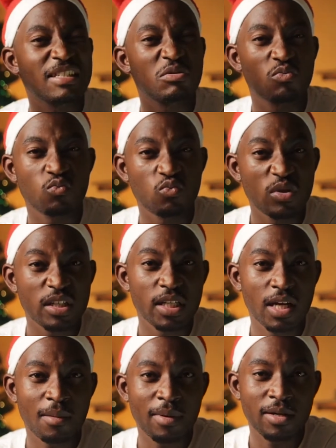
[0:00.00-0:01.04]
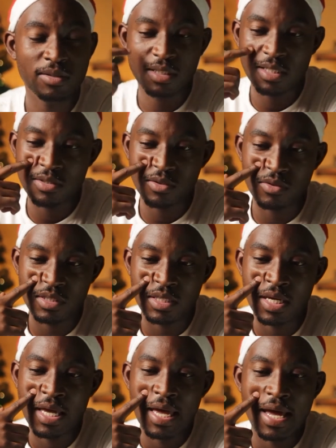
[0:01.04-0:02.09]
it didn't really come out as good
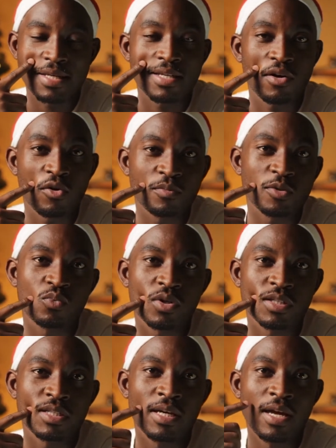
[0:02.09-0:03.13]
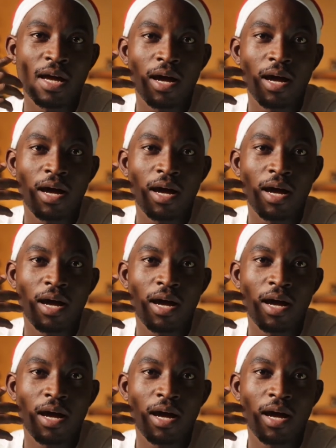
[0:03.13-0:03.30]
as I hoped it would.